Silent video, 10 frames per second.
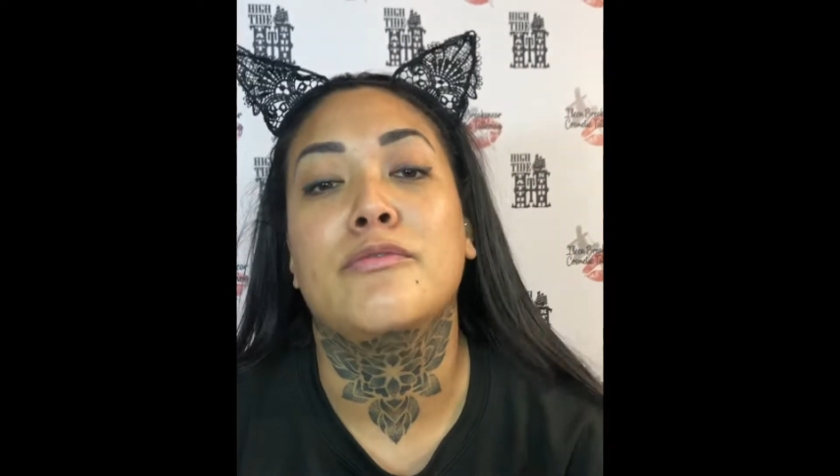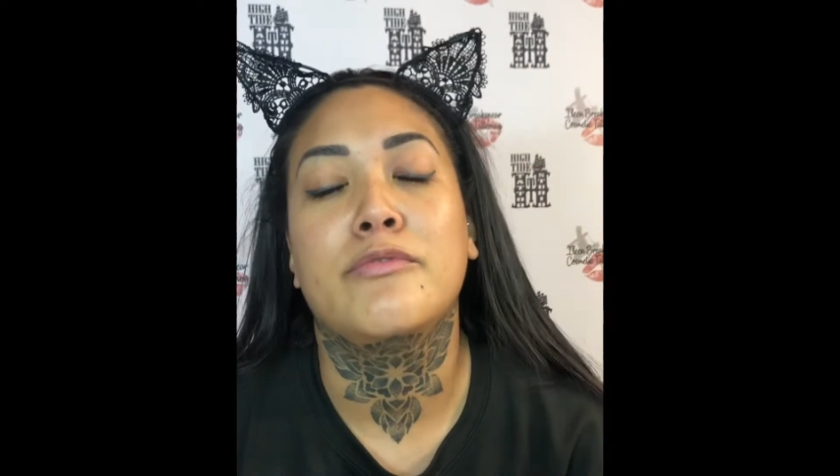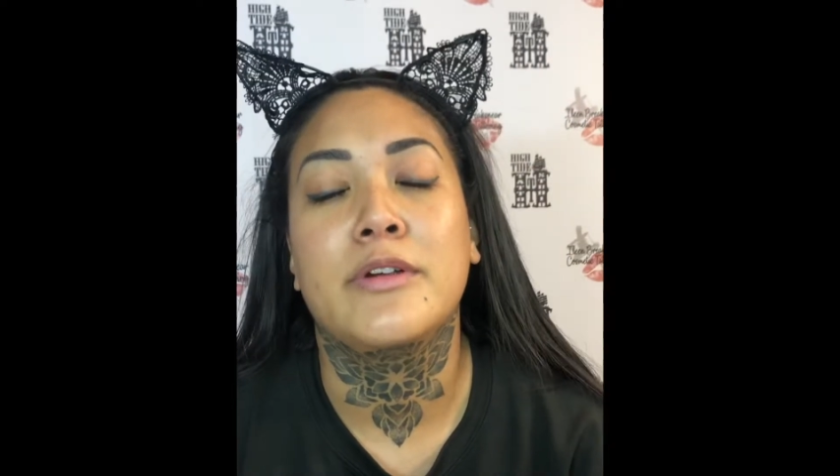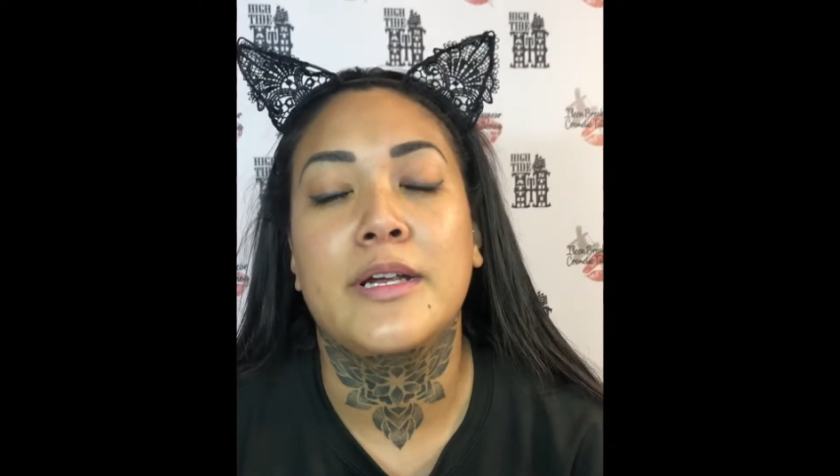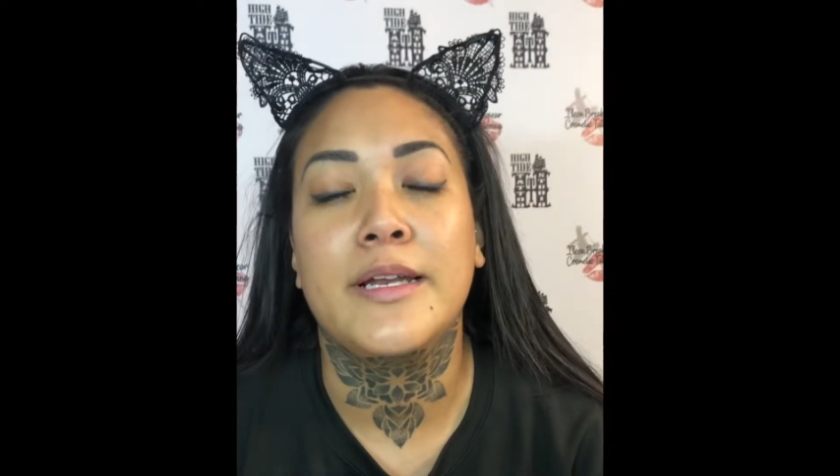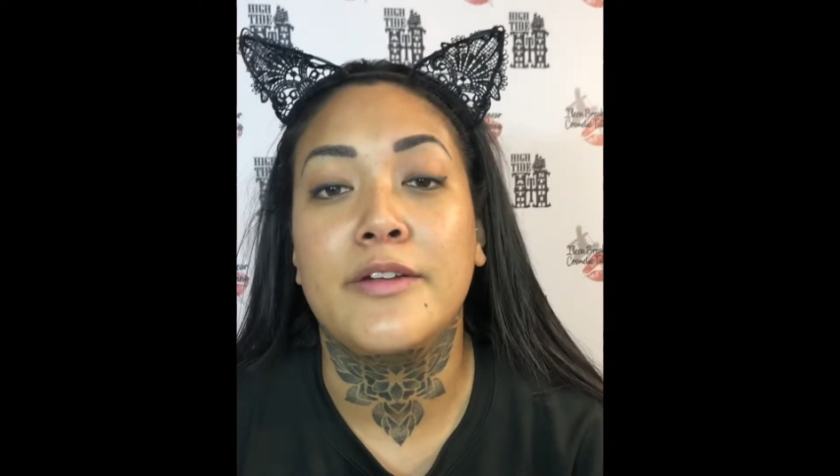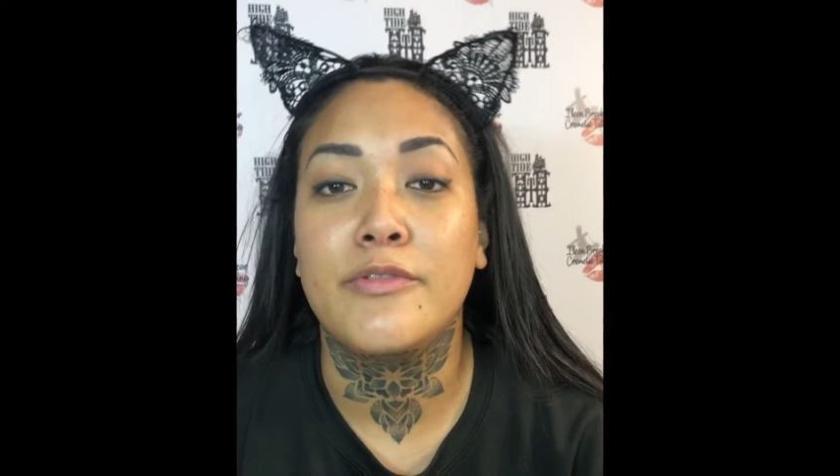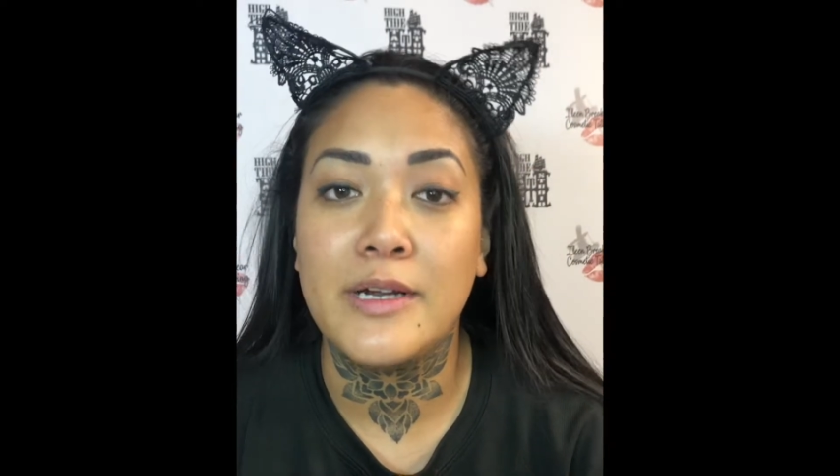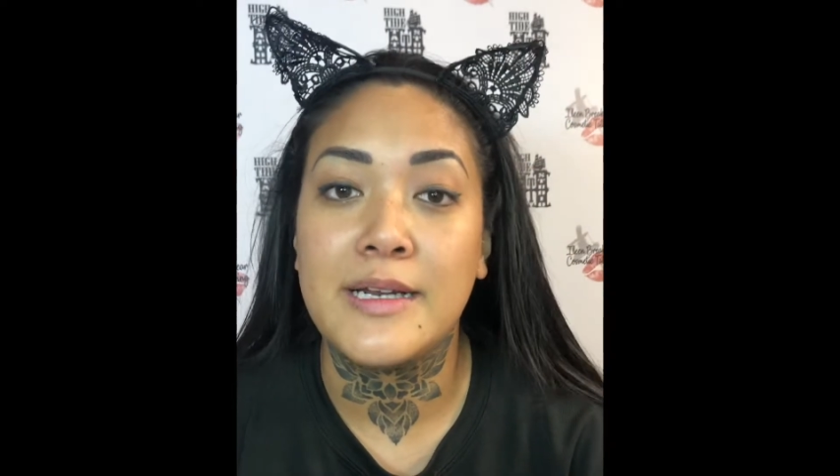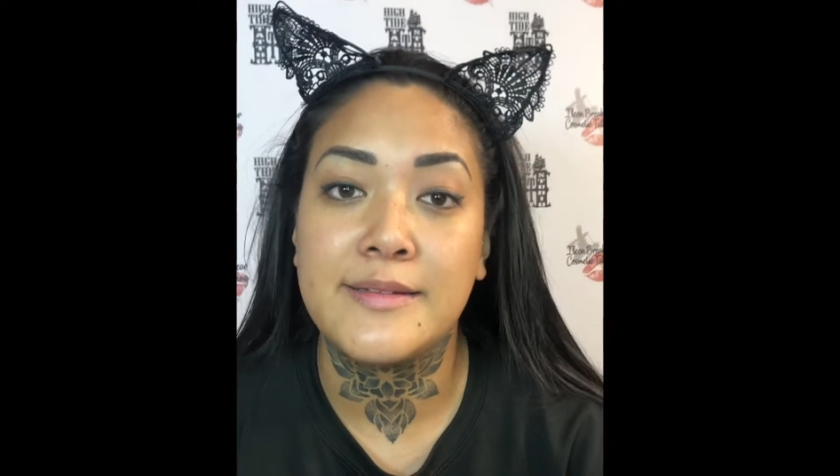really
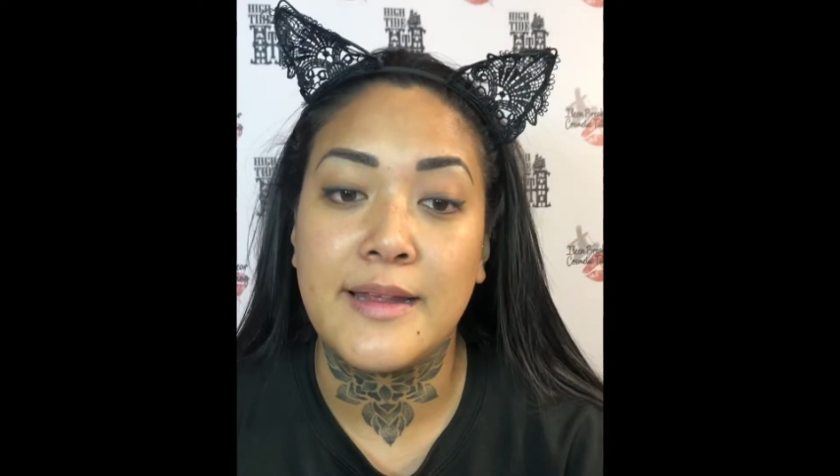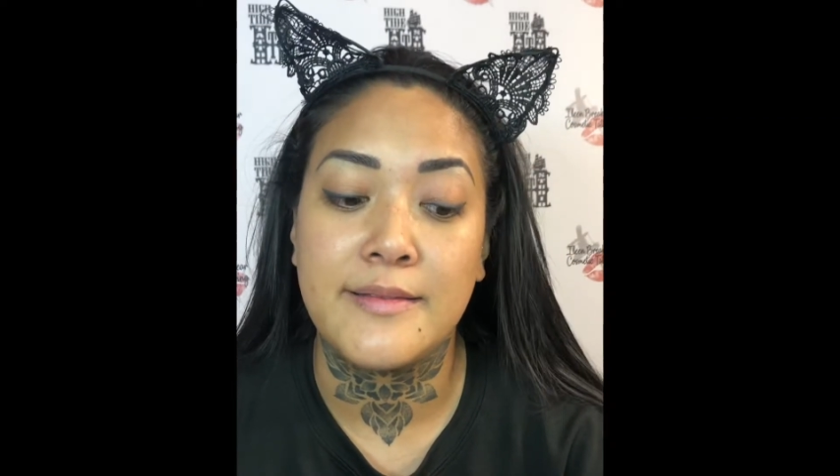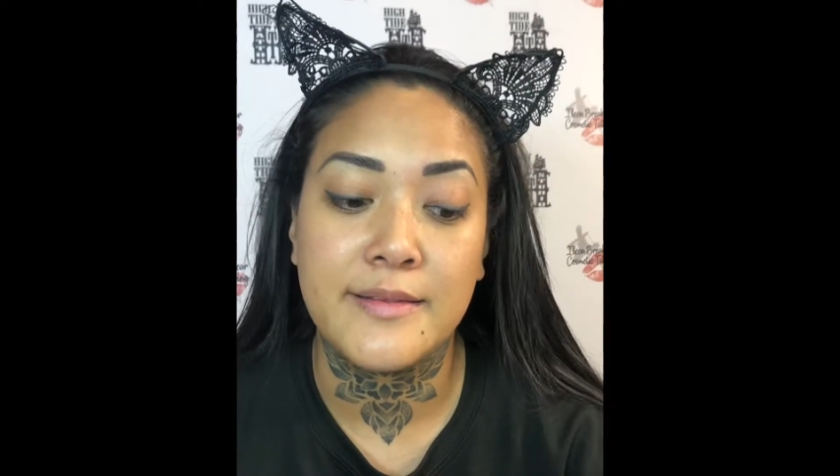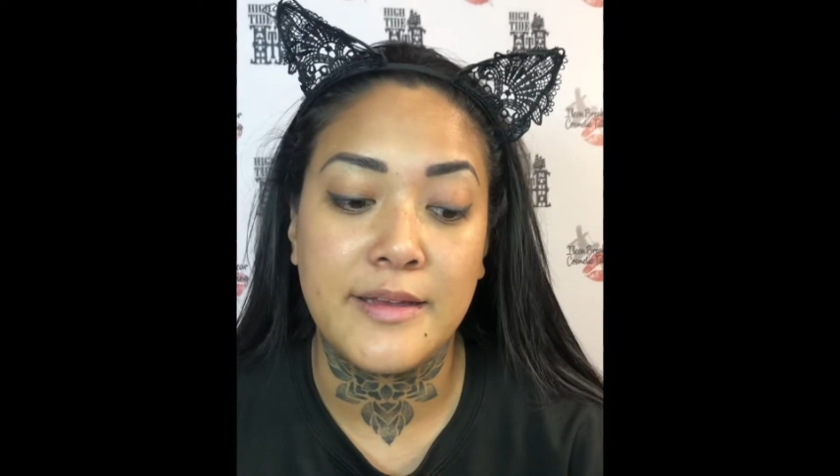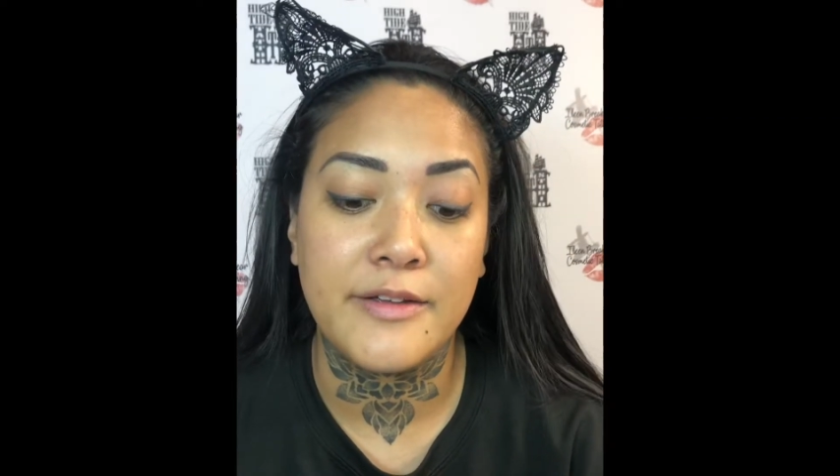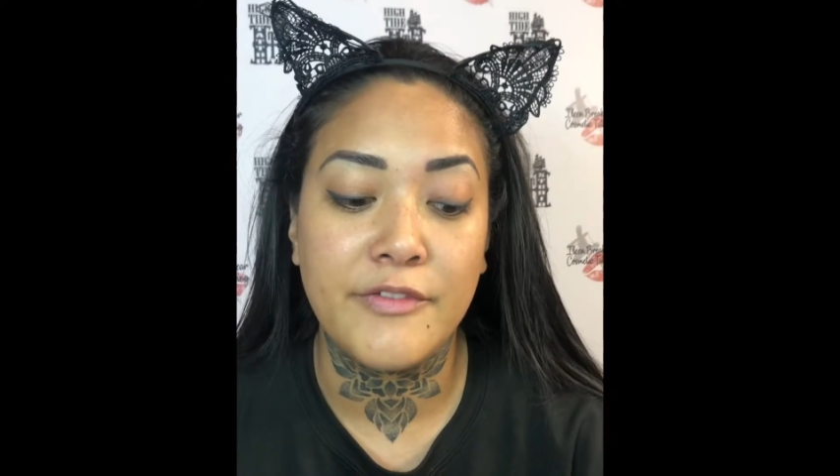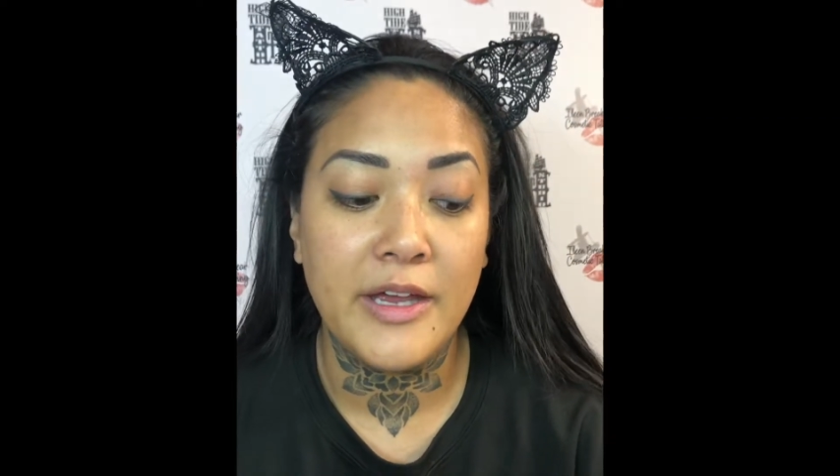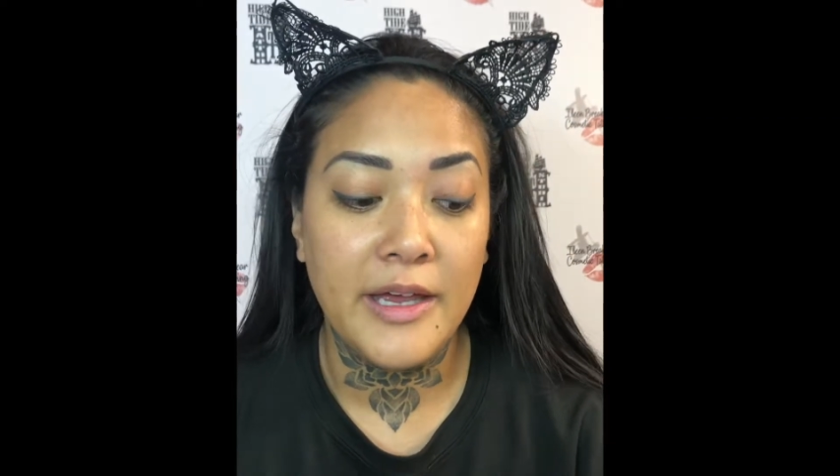really sensitive.